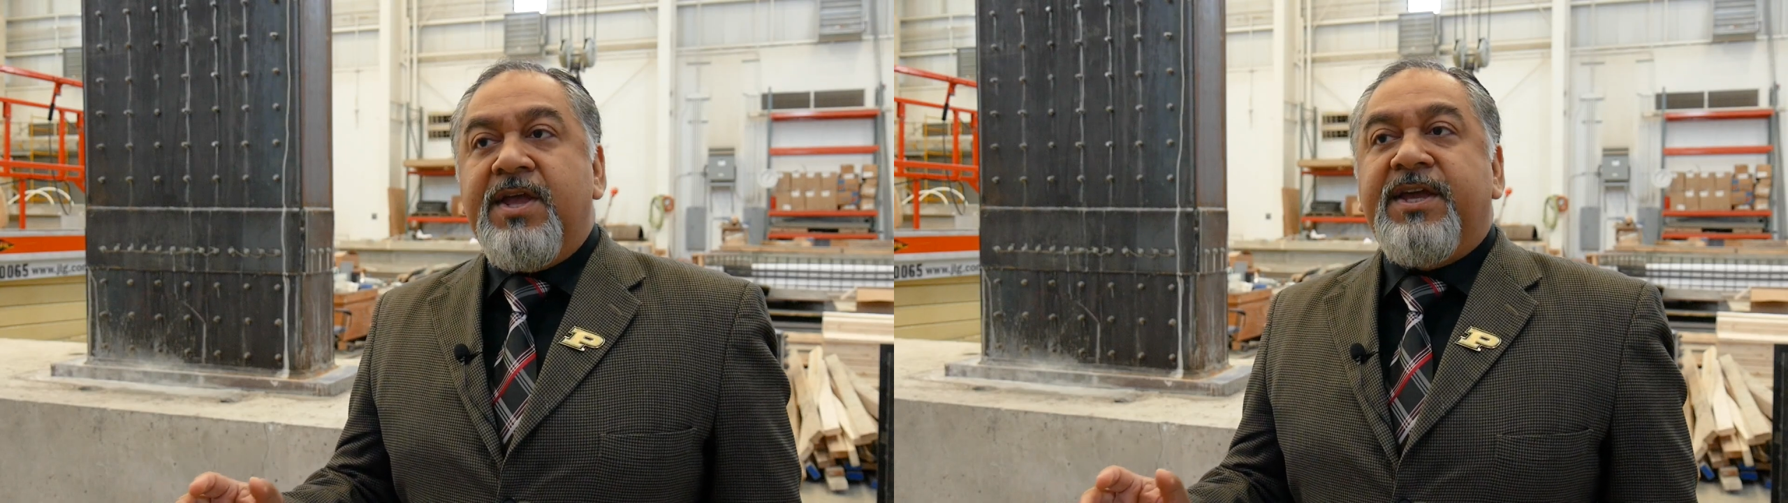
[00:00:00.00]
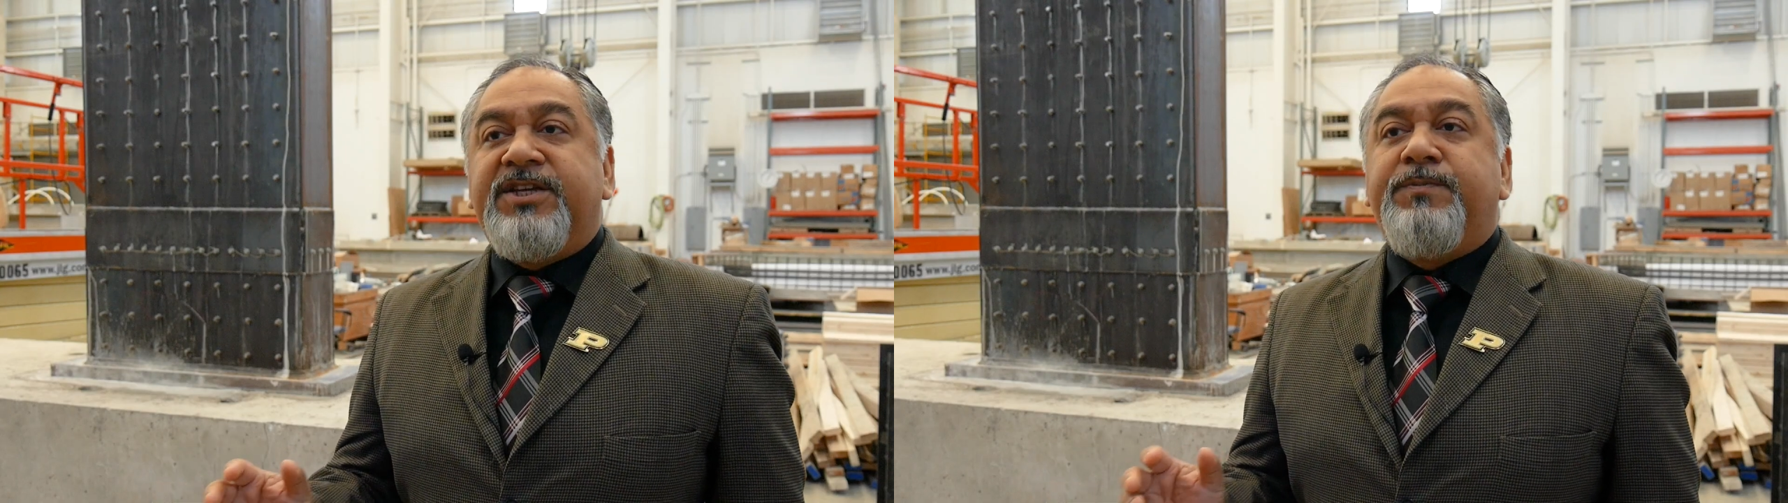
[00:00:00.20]

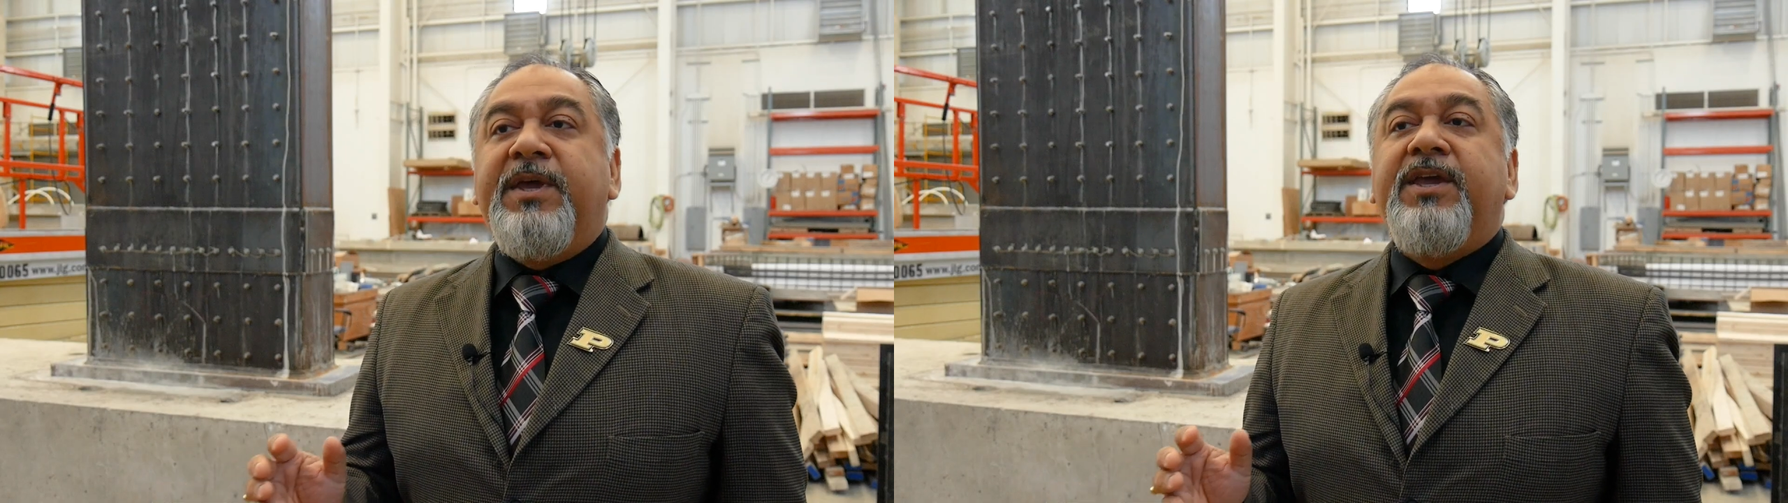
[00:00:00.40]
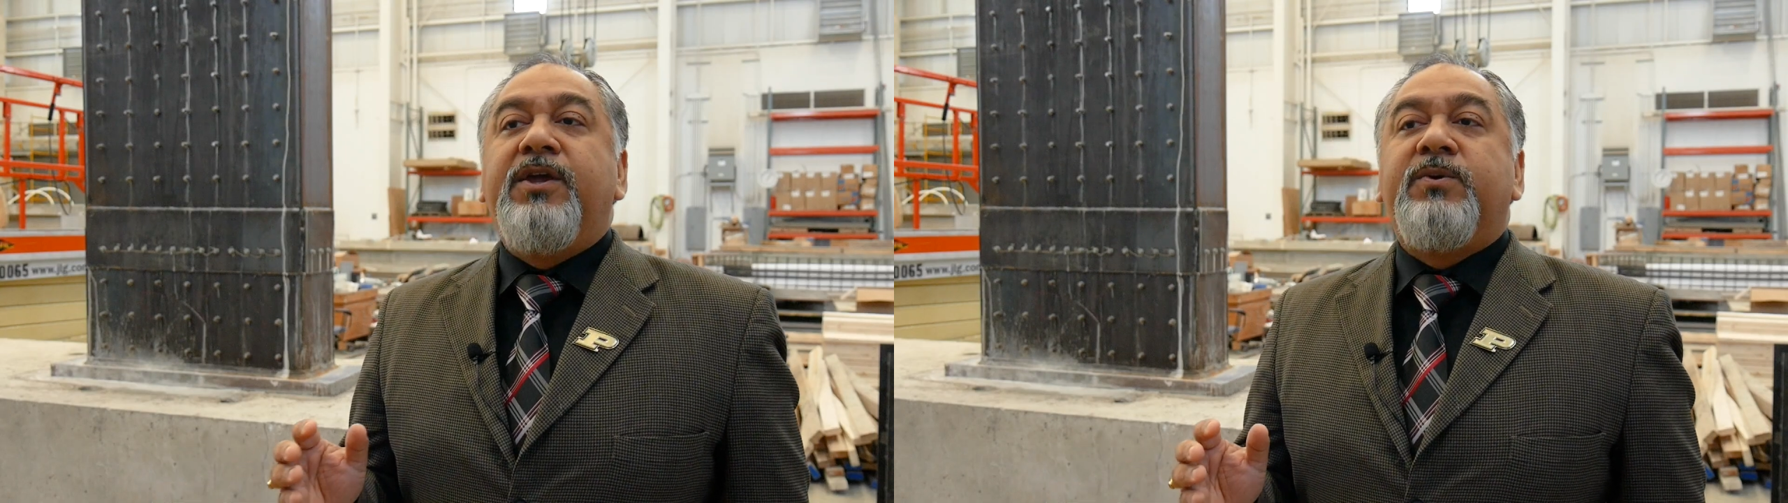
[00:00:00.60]
is
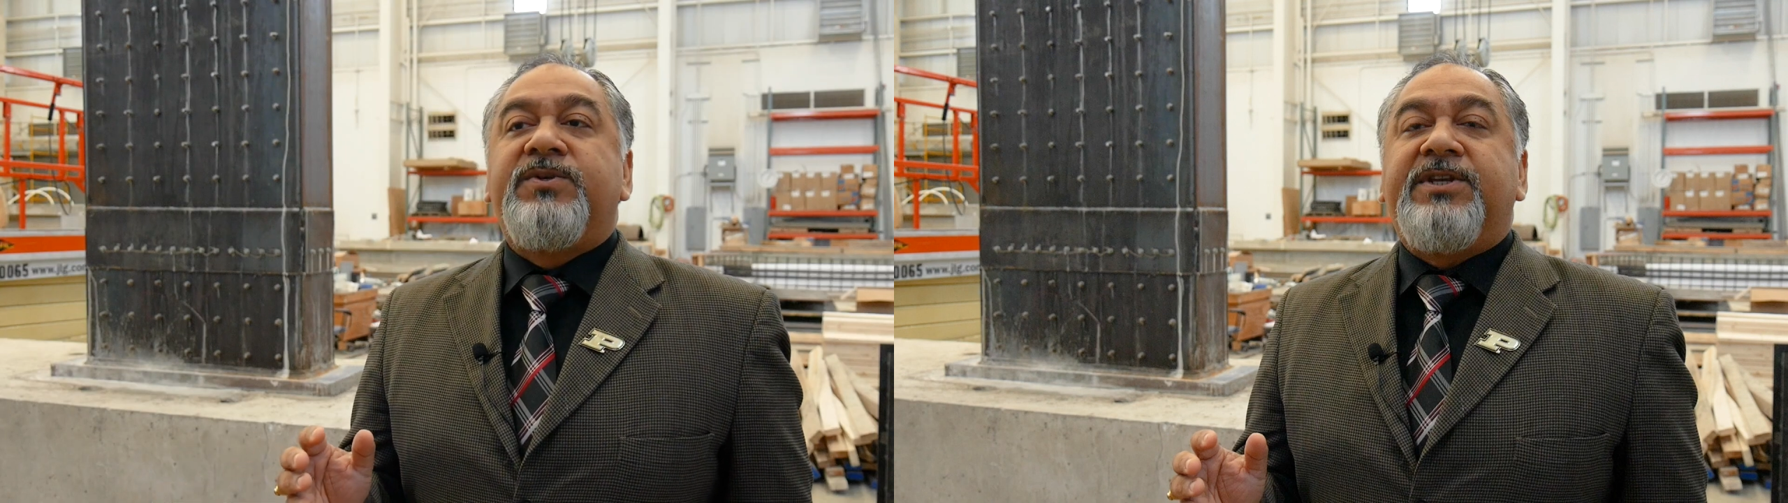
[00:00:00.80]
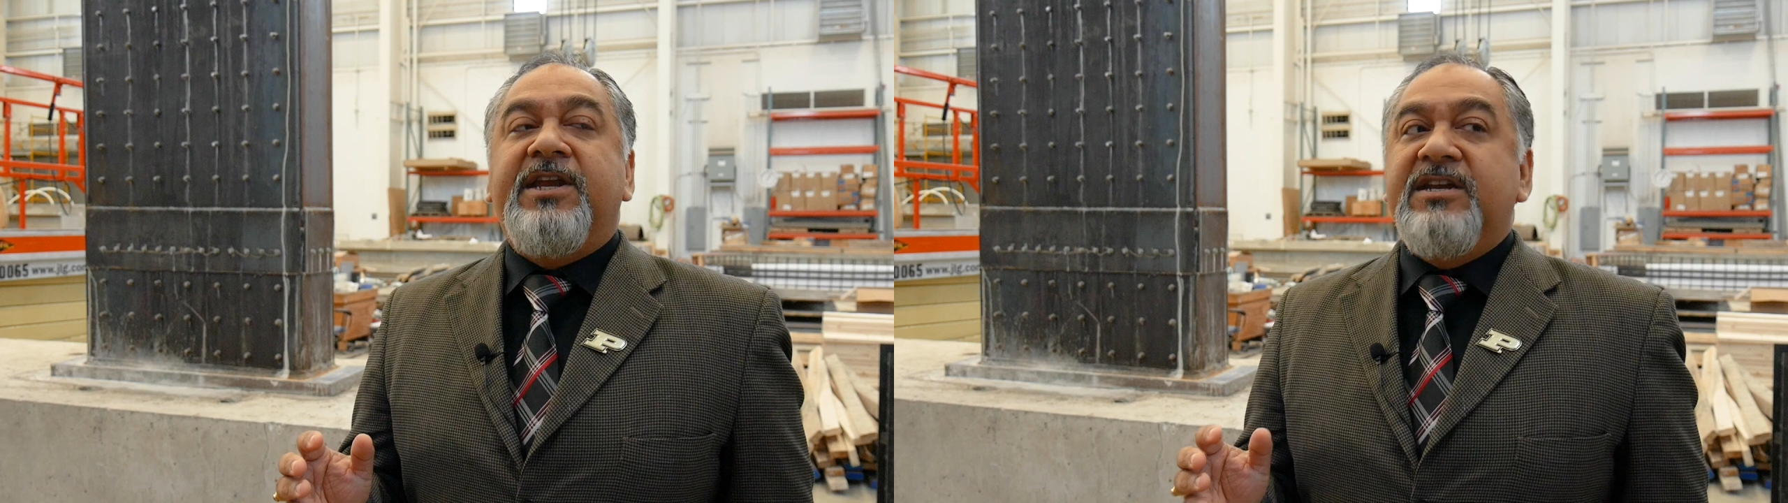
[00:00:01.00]
being
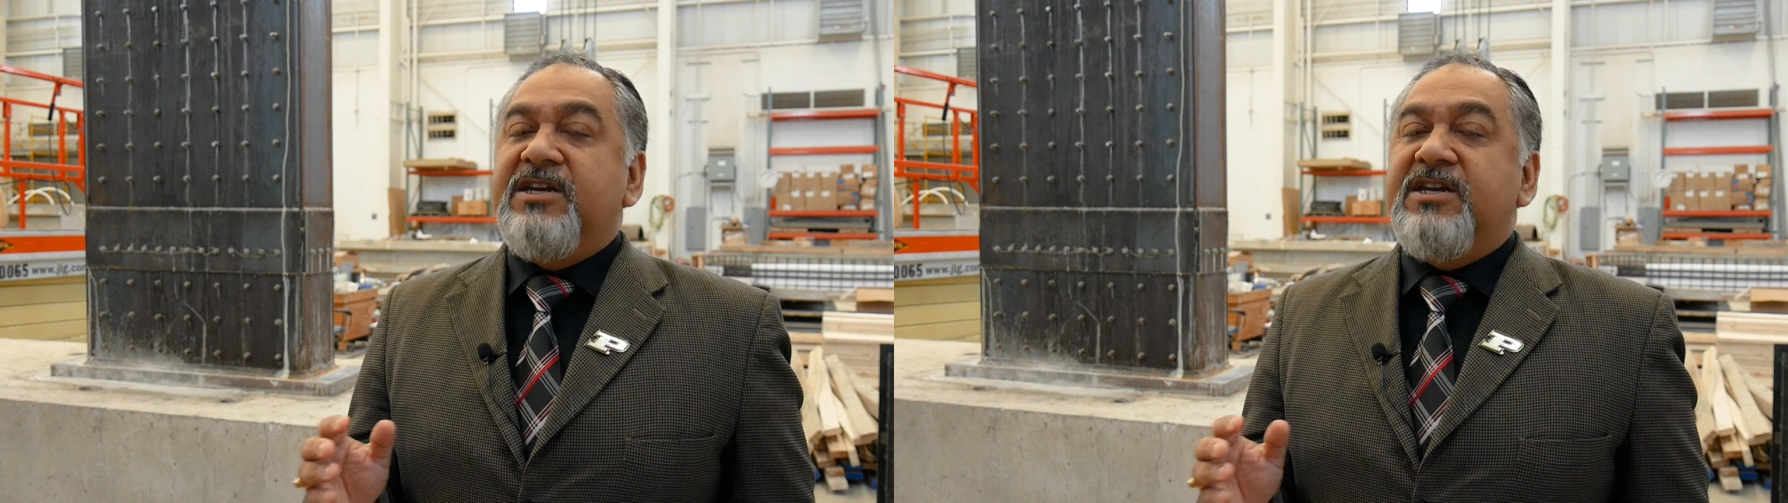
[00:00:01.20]
used in